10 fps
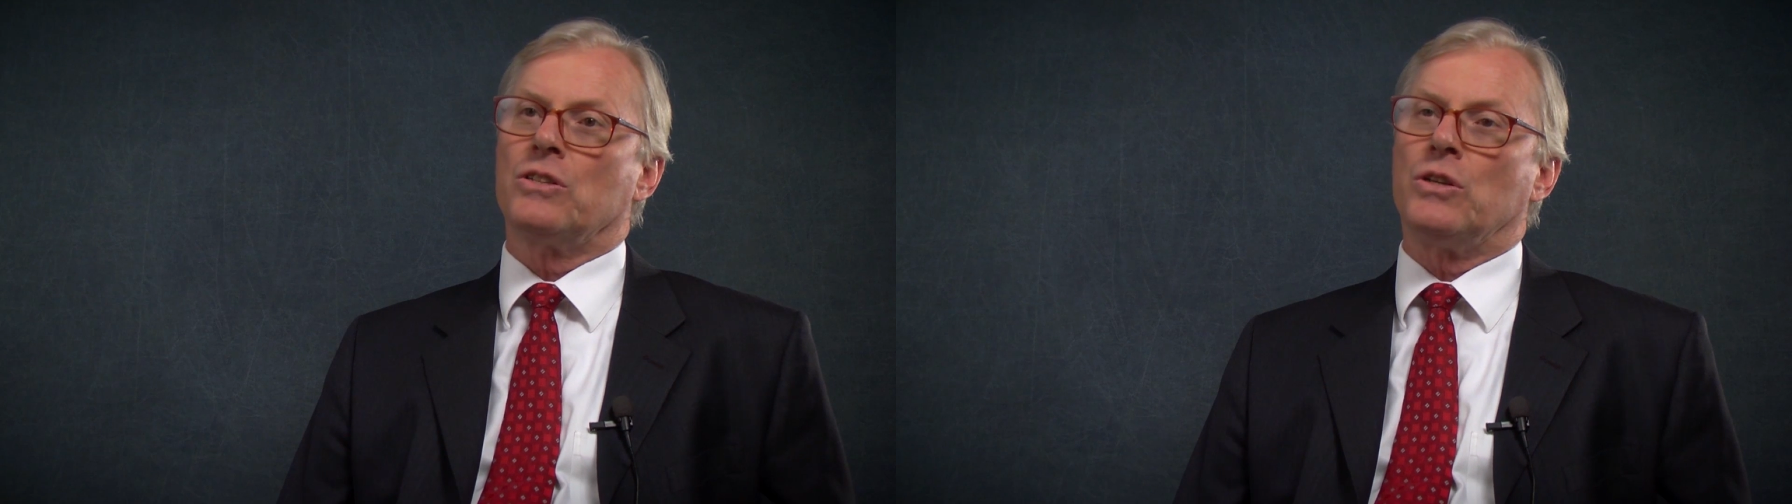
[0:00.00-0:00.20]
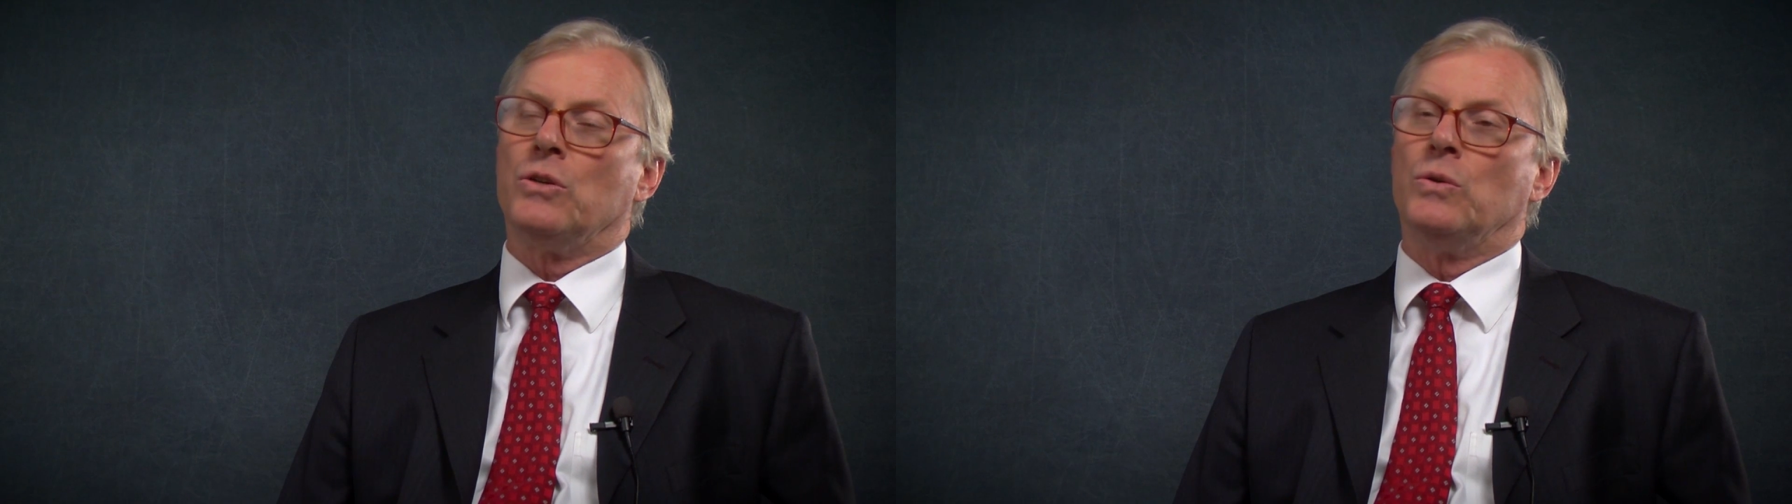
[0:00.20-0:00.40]

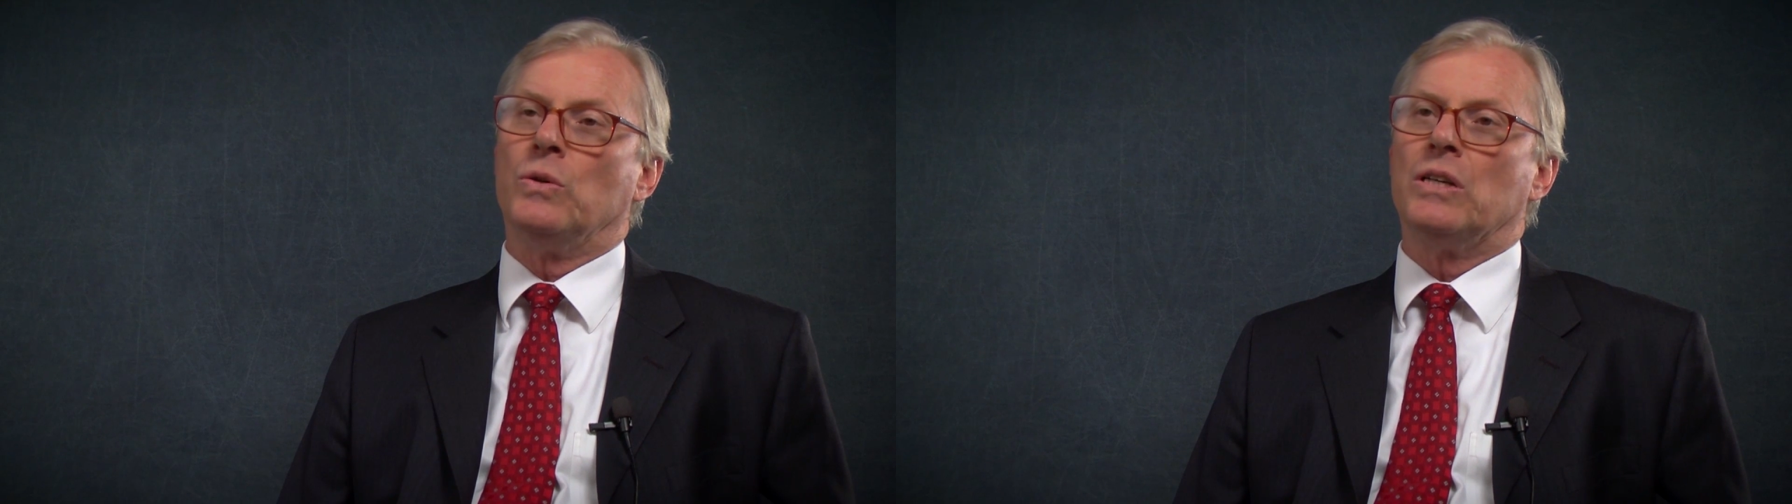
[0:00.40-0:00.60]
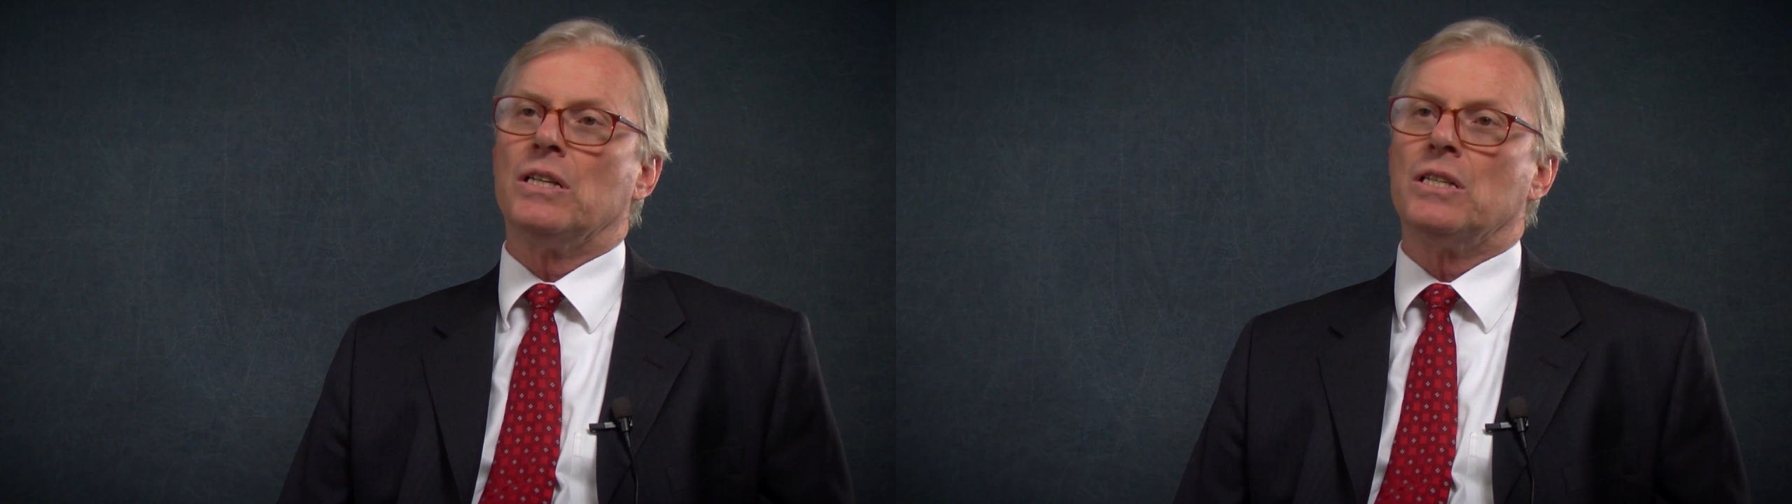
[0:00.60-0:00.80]

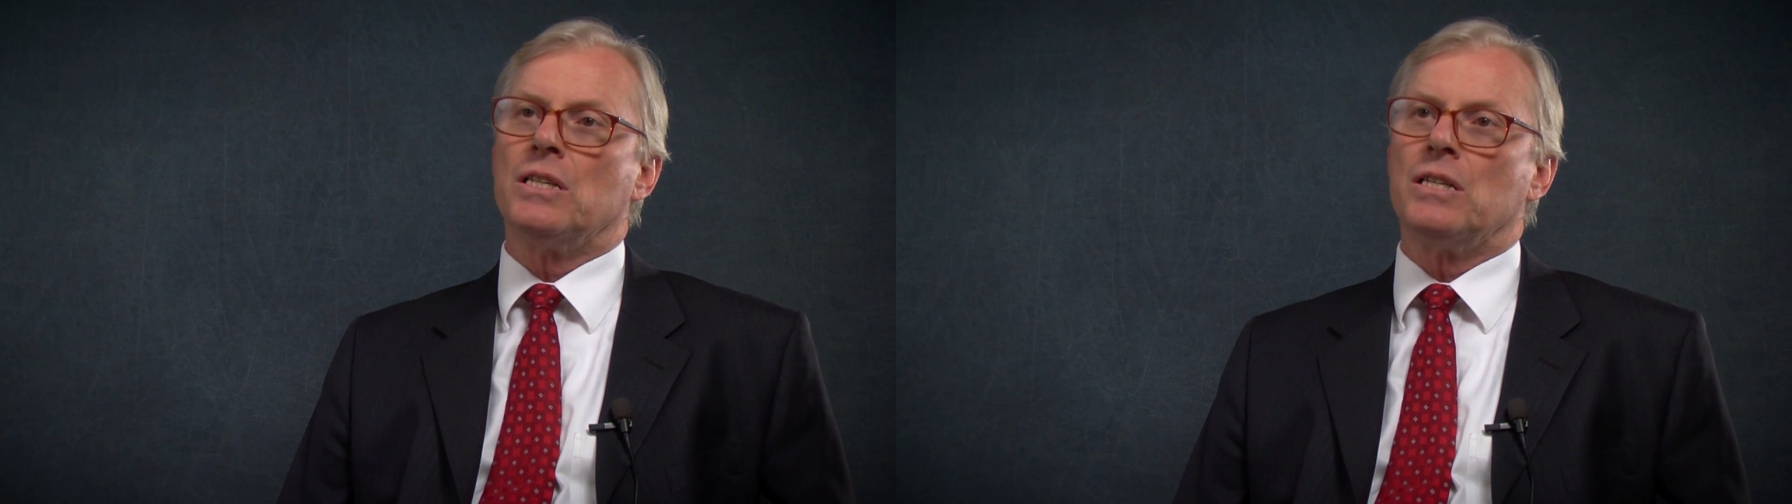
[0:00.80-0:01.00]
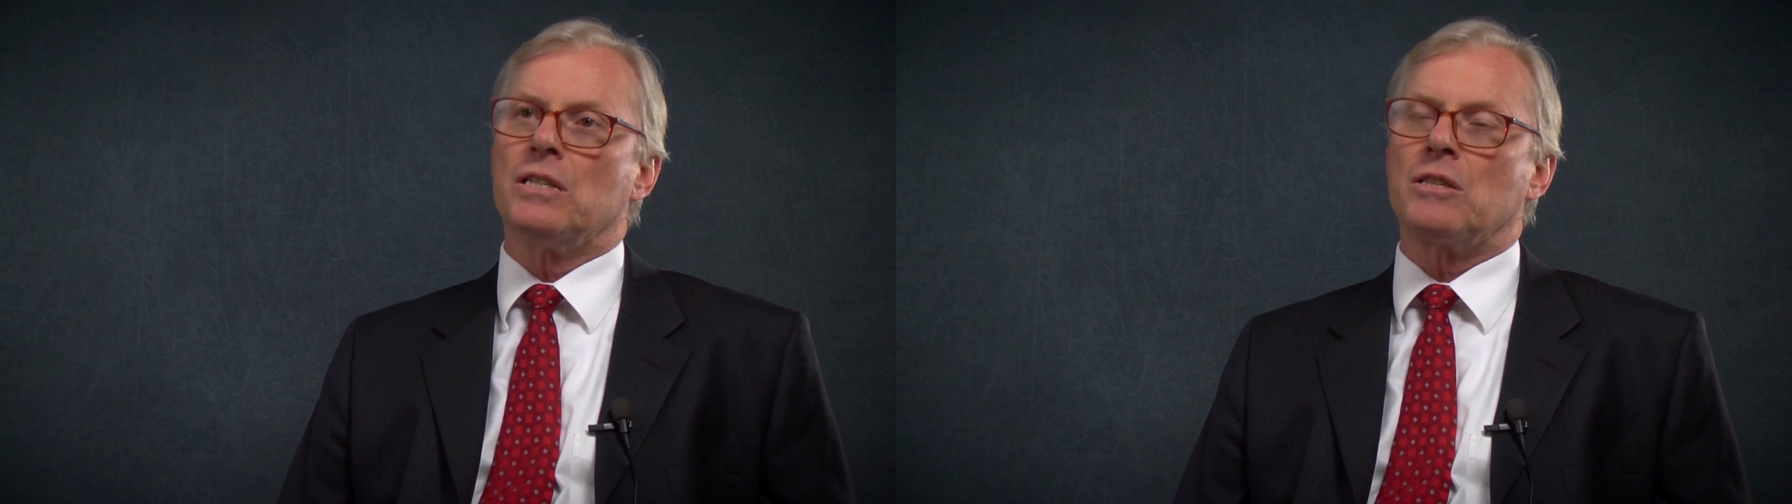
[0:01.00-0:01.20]
to
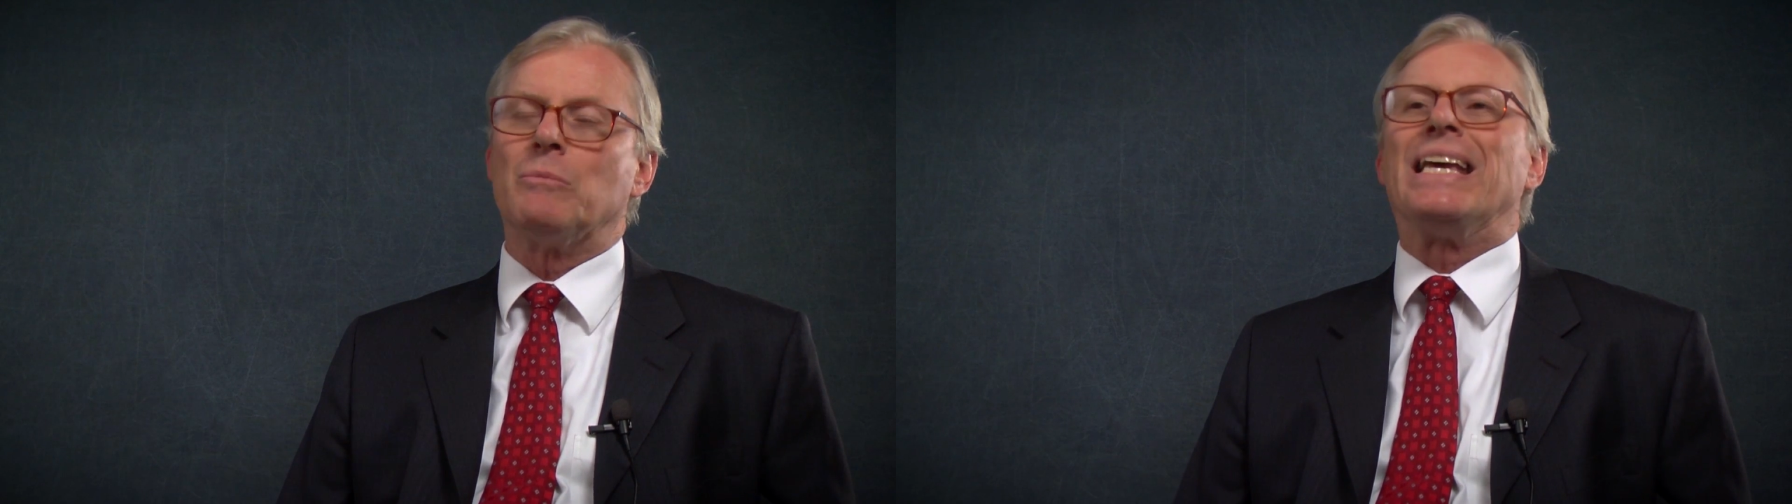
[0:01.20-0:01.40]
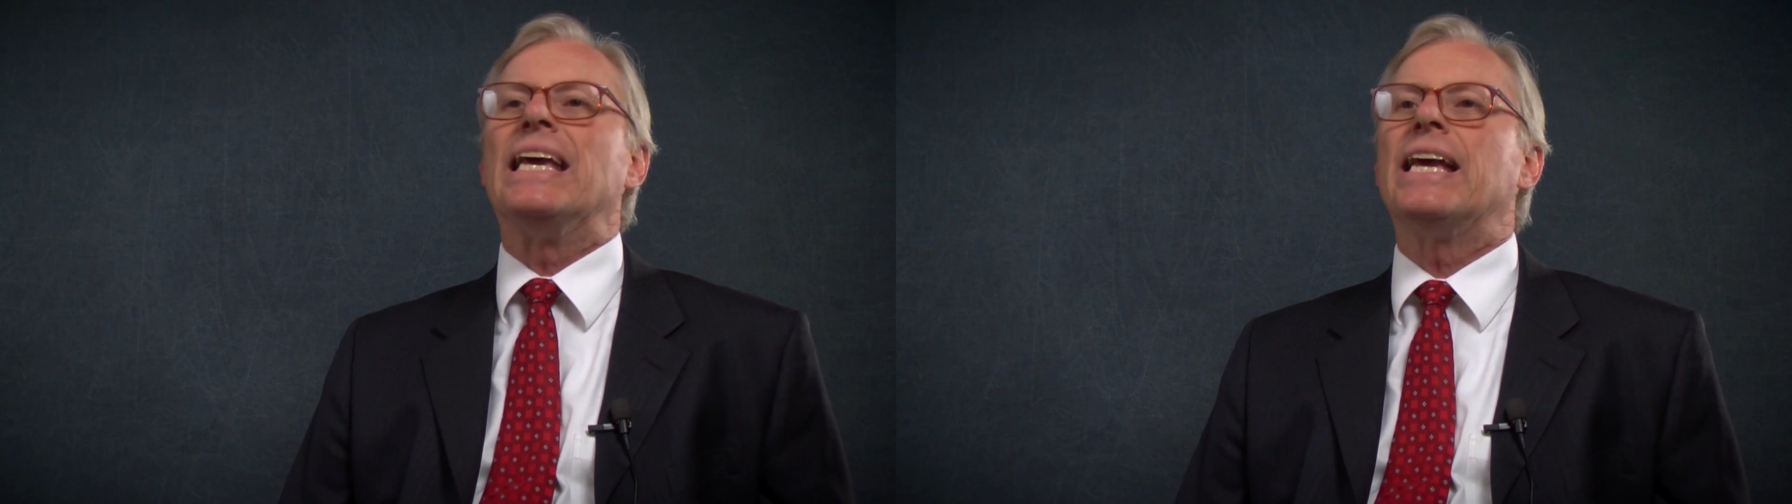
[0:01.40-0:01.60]

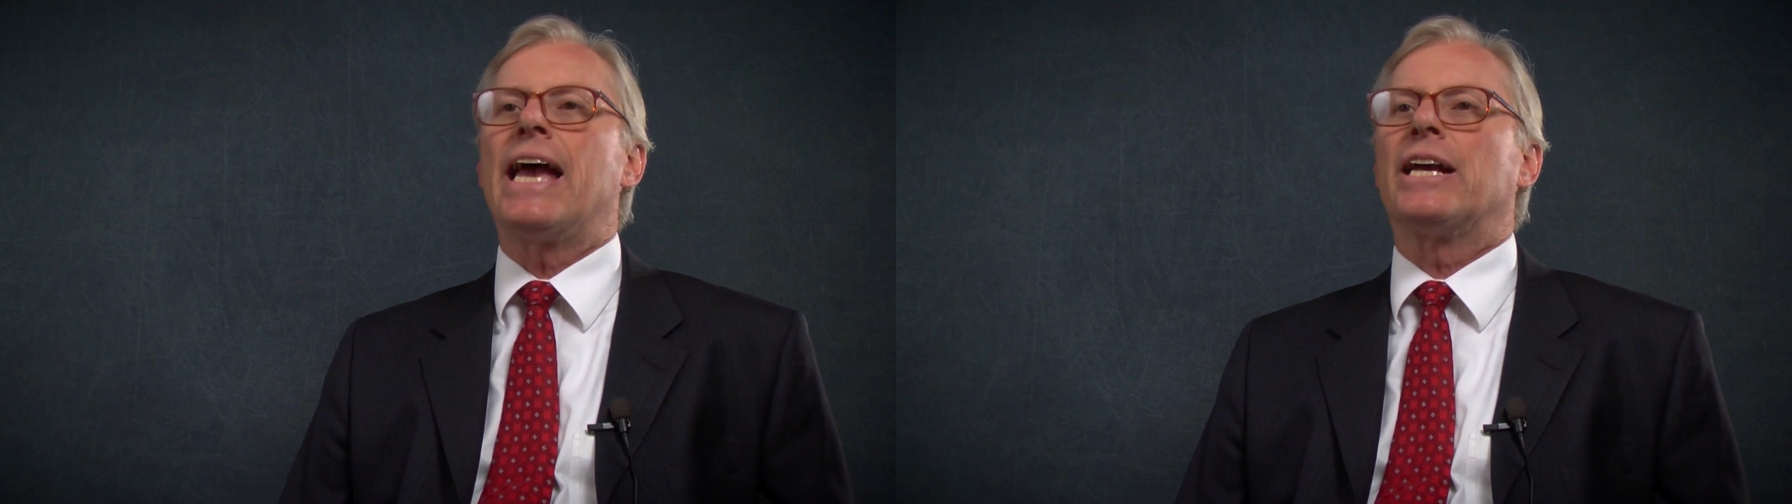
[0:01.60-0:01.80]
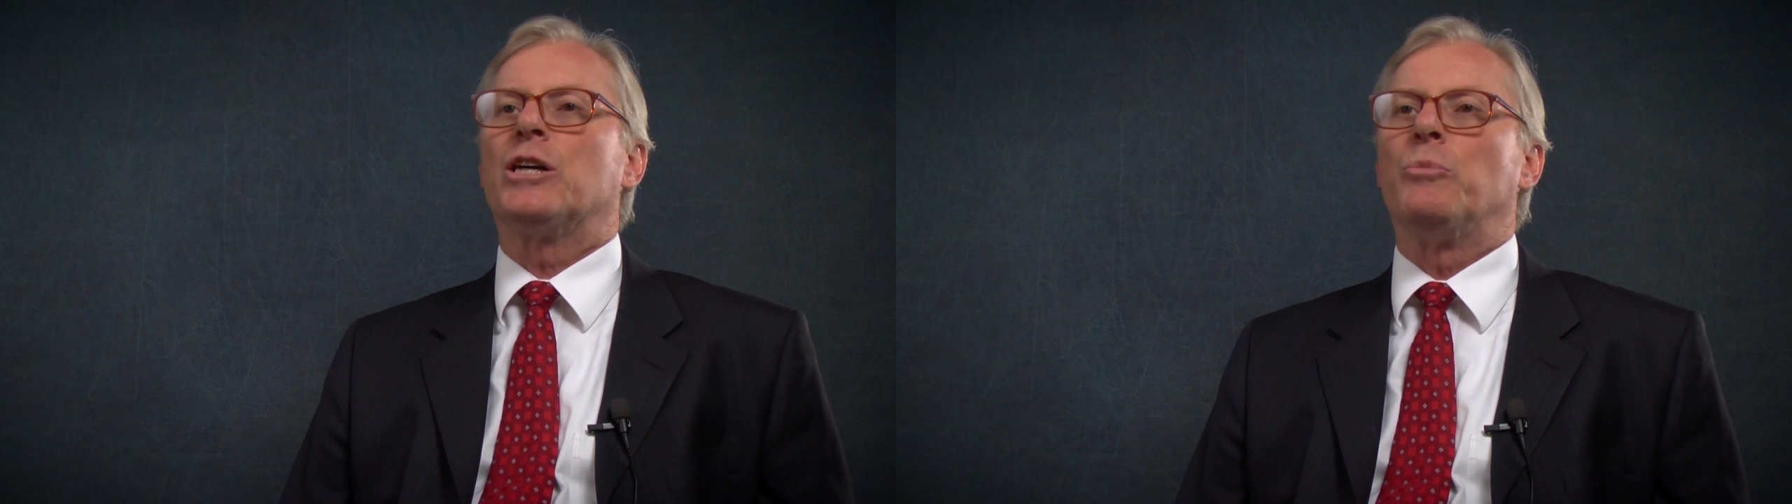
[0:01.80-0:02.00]
some key anchor